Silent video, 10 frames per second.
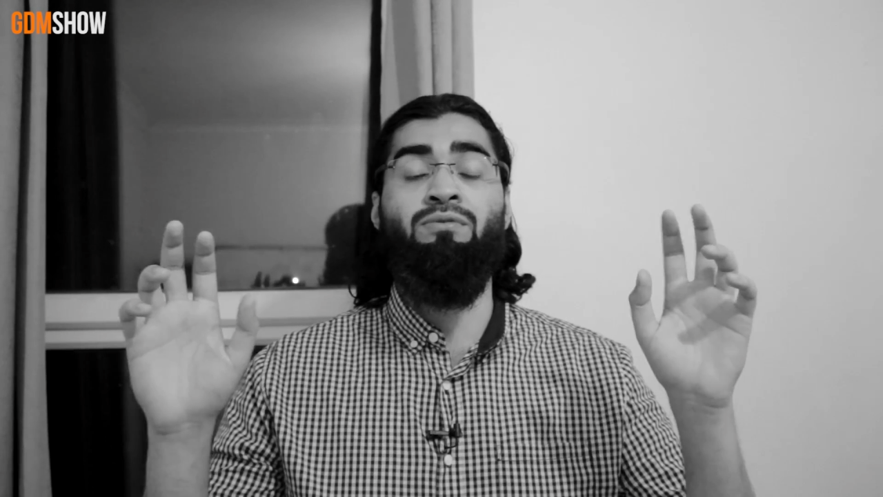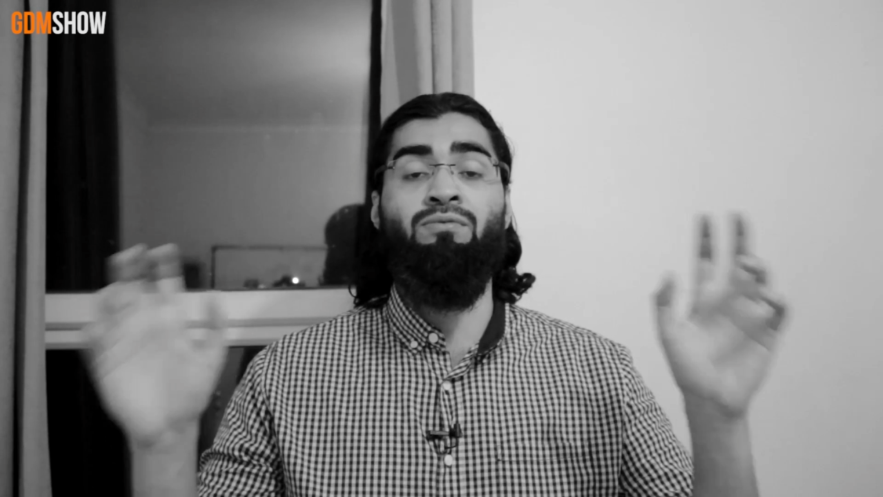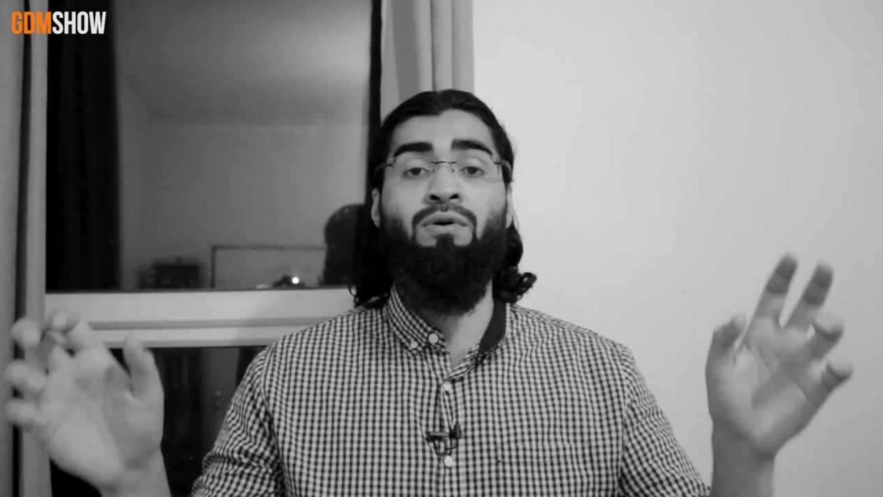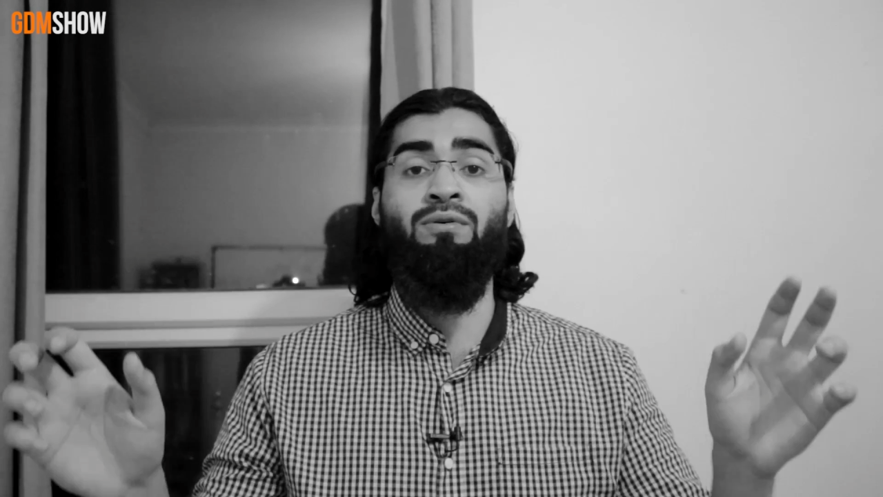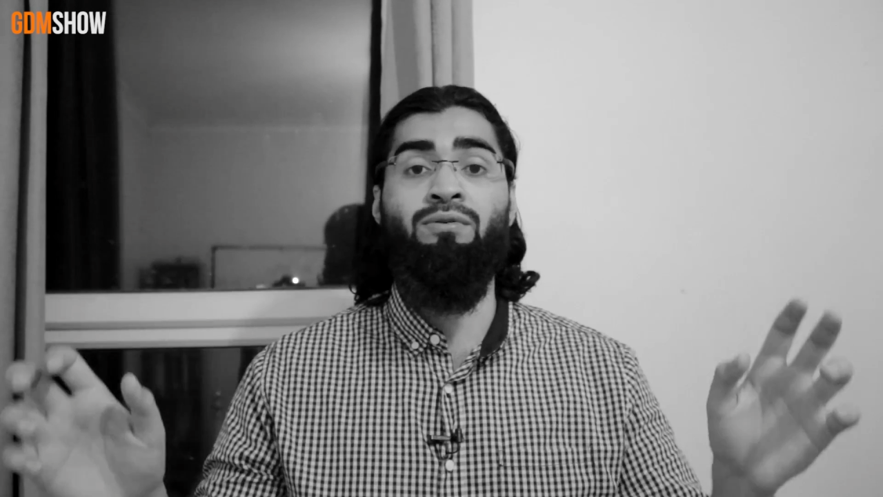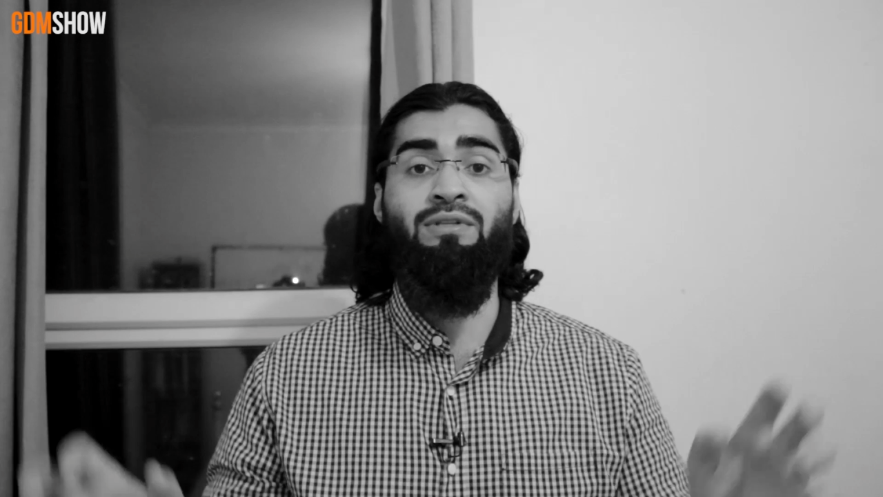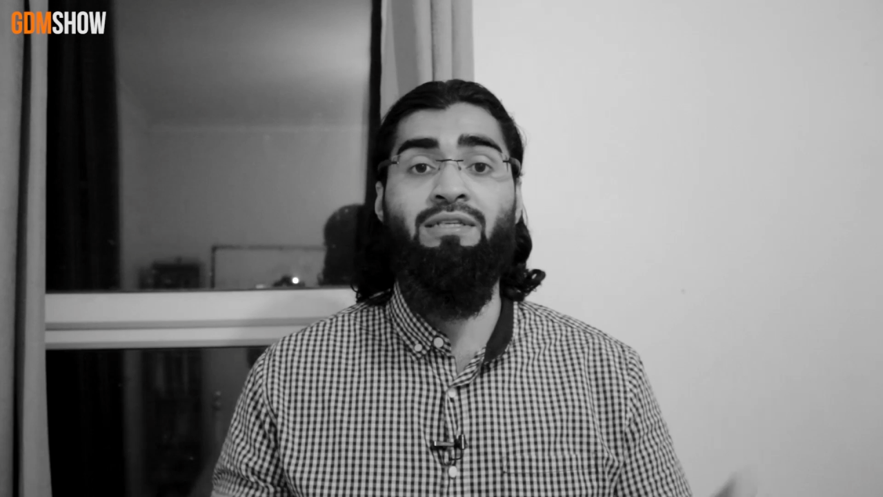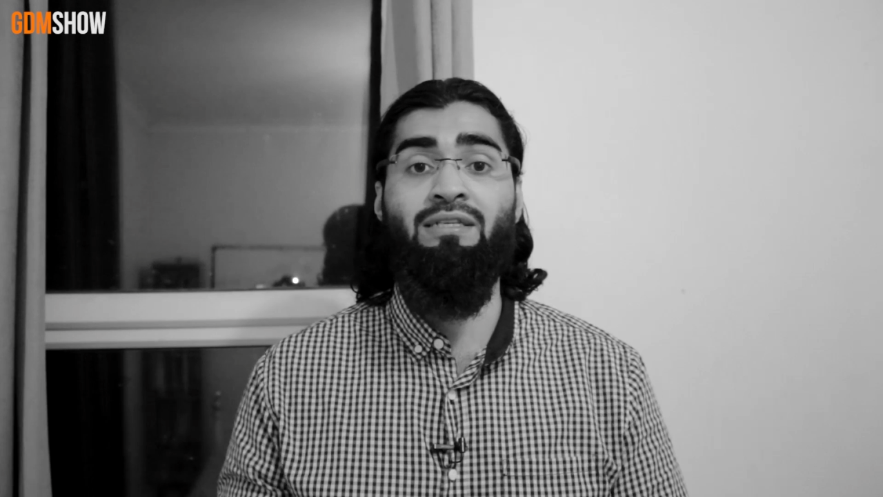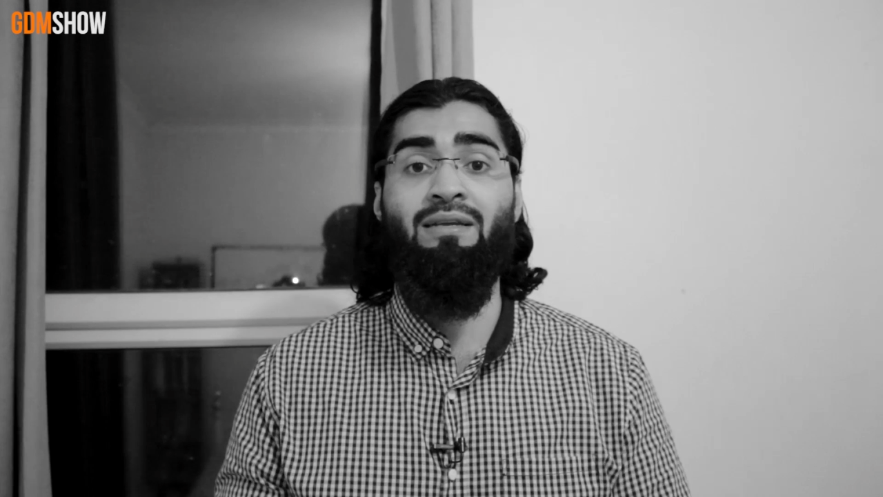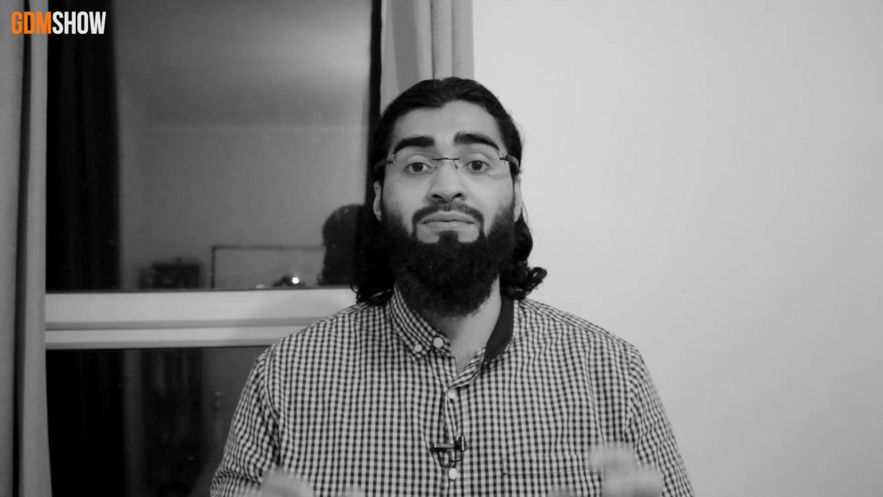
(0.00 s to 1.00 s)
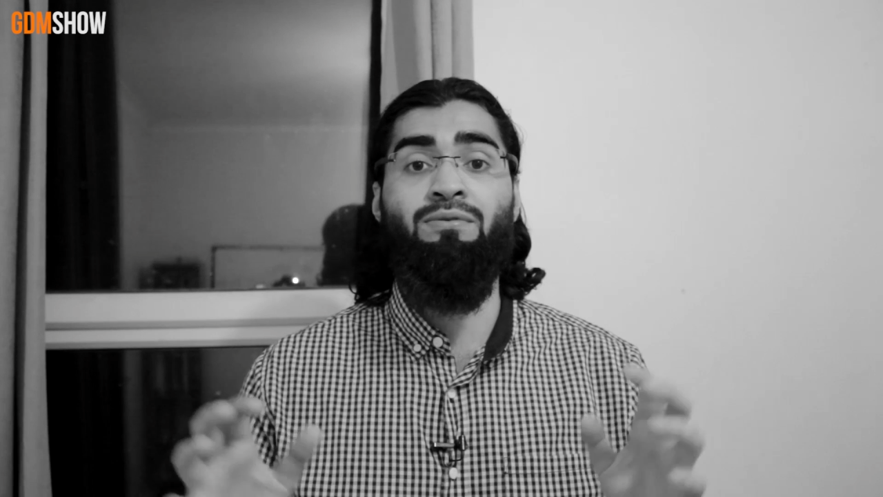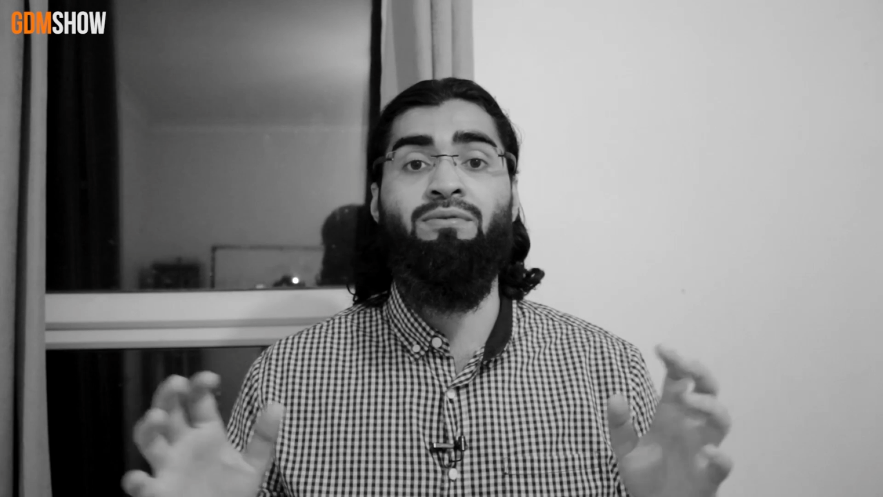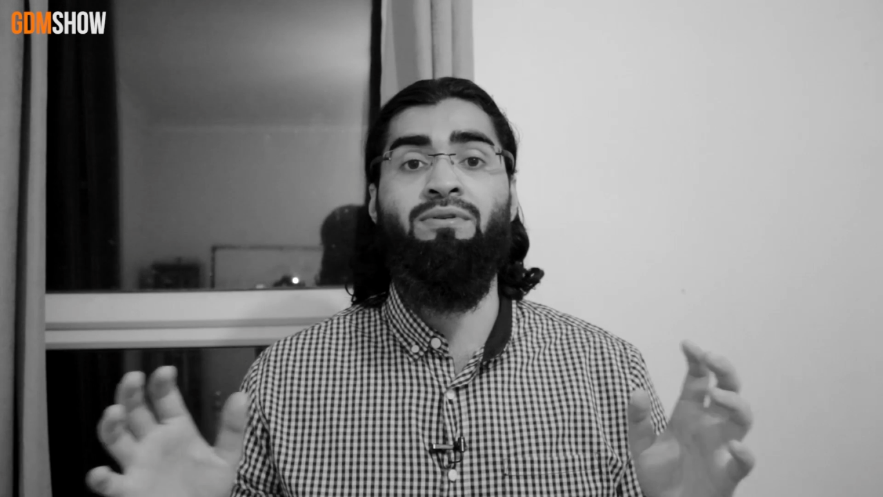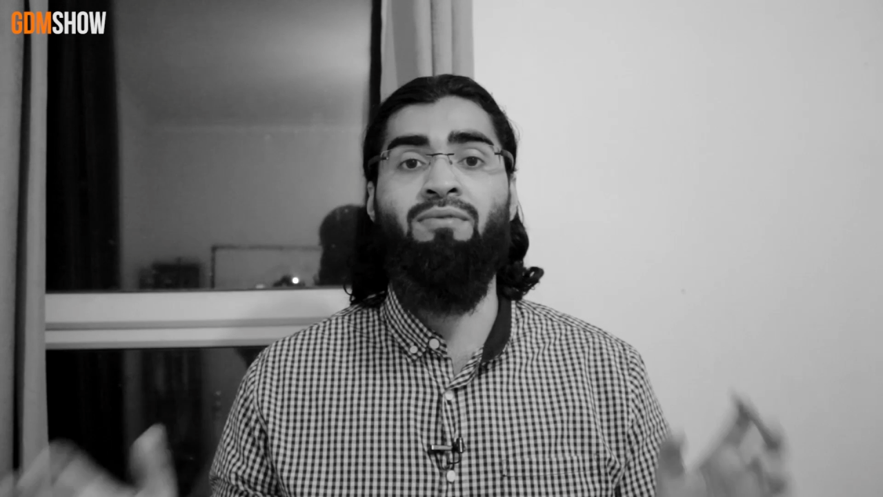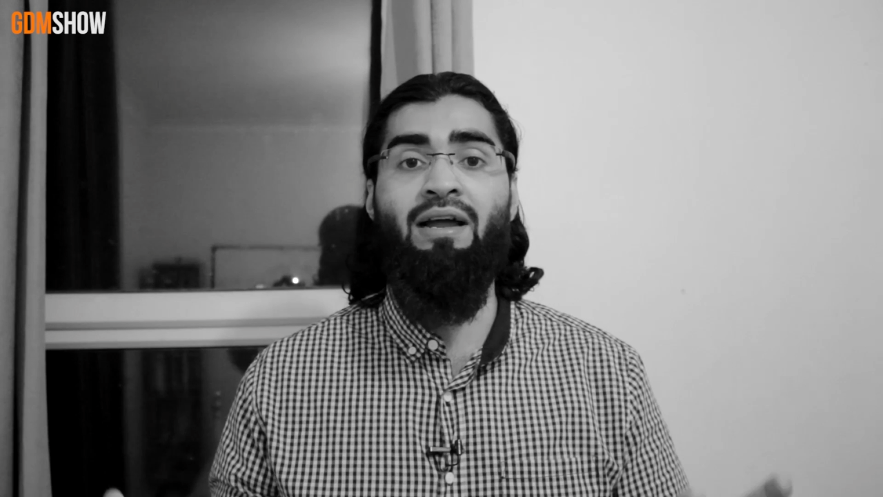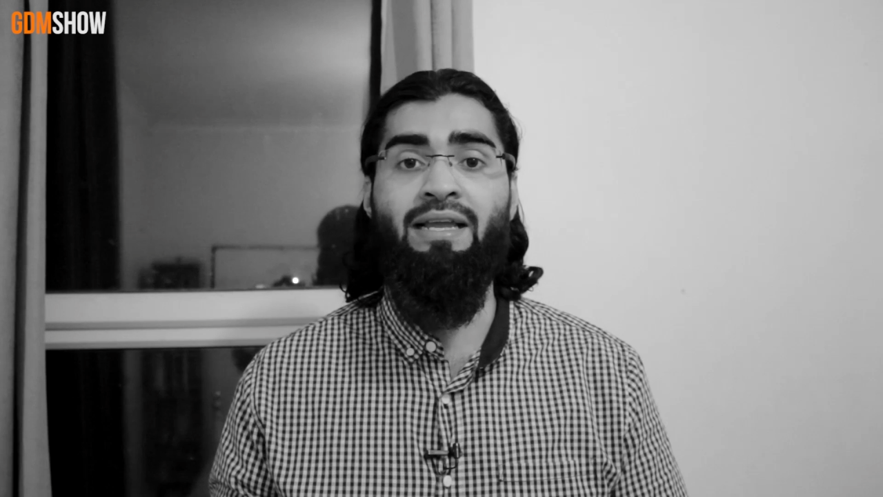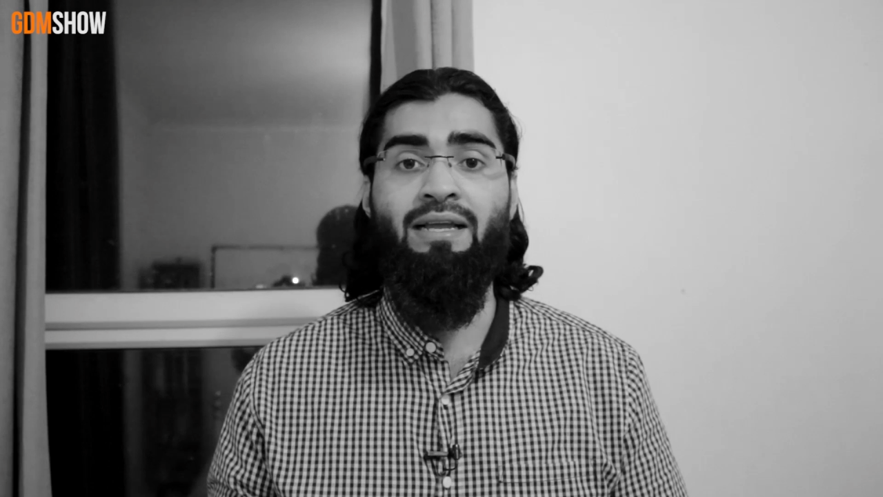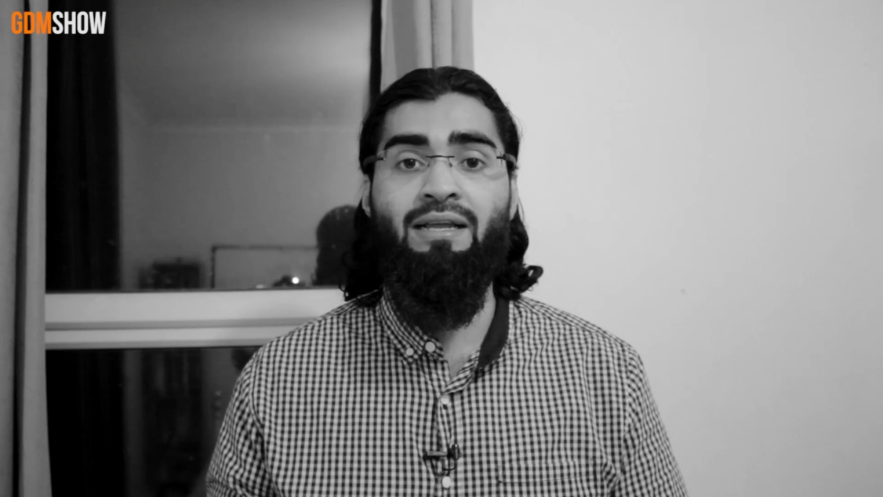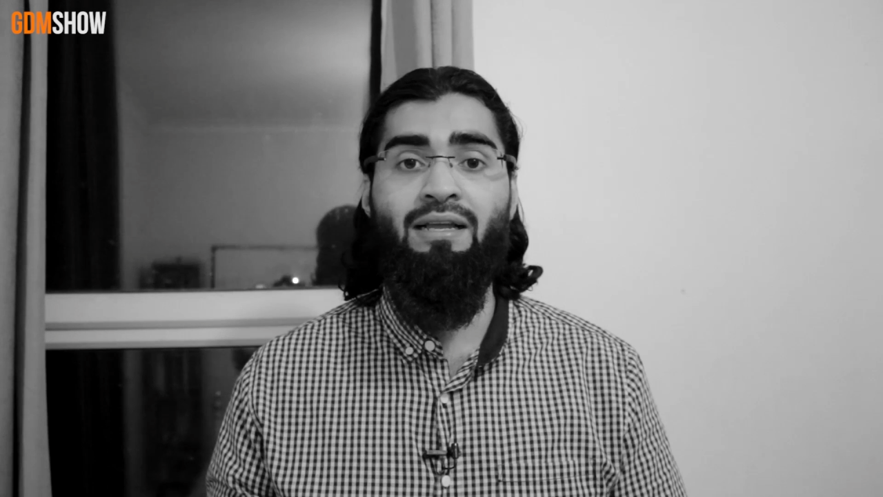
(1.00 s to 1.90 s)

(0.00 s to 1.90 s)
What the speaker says: wrong or this is absolutely right.